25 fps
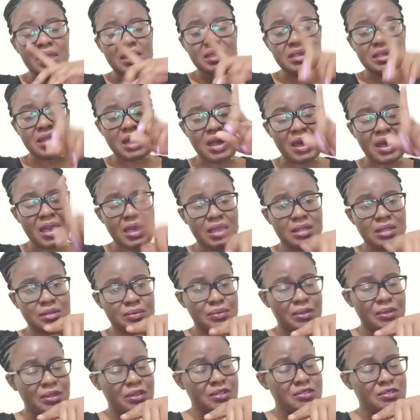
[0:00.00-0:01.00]
Yeah, and
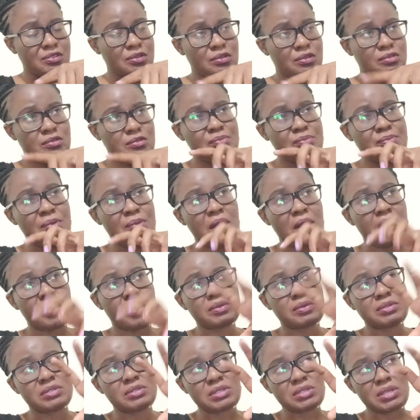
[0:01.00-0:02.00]
when you talked
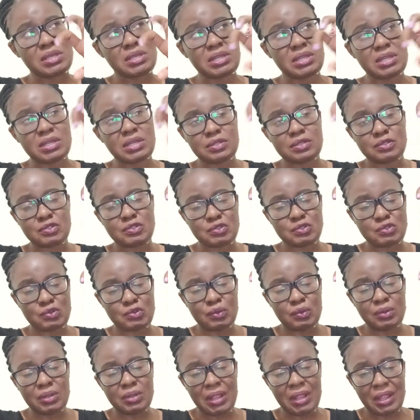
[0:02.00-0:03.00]
about eating
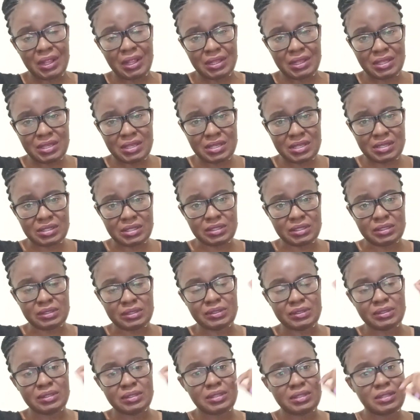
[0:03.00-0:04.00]
too little,
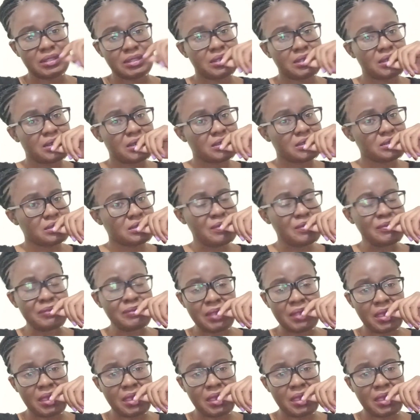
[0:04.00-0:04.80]
same